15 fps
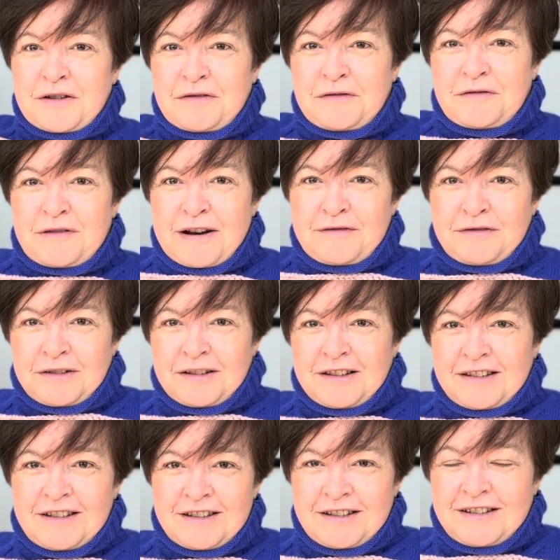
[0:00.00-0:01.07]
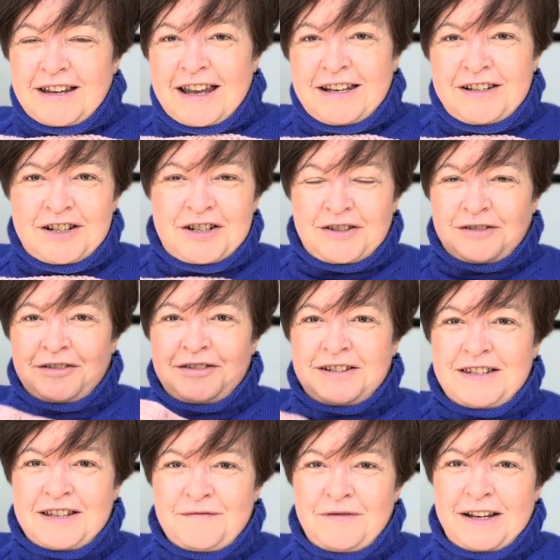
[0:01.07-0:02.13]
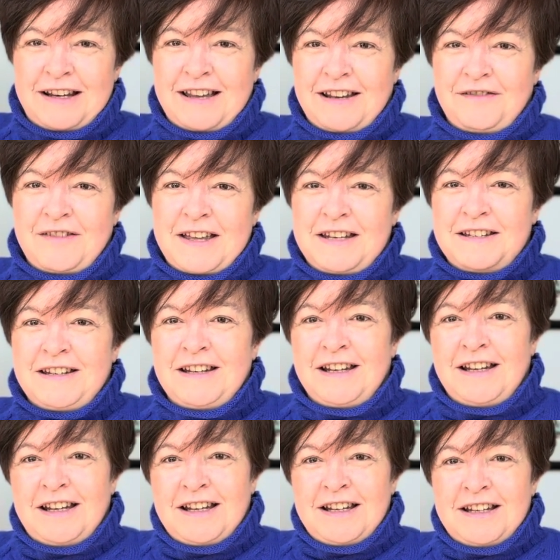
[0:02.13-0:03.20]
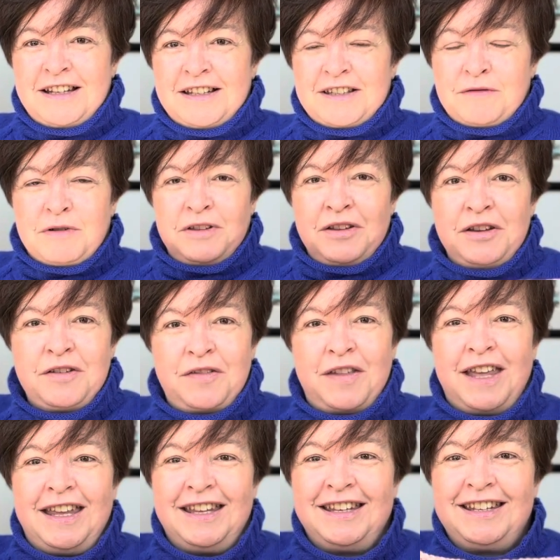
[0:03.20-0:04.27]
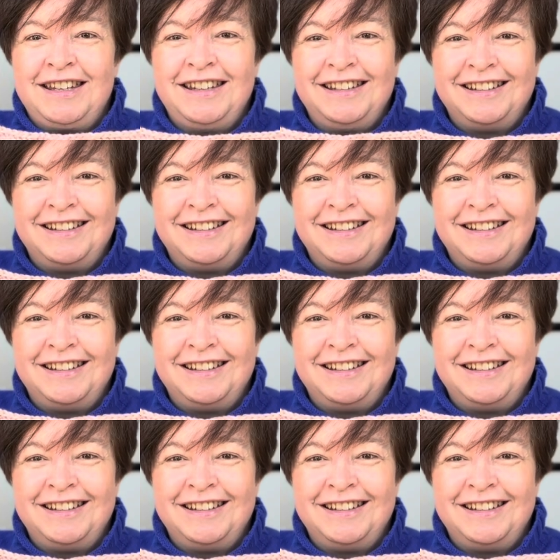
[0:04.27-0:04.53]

ruffled edge or something like that. So what do you think?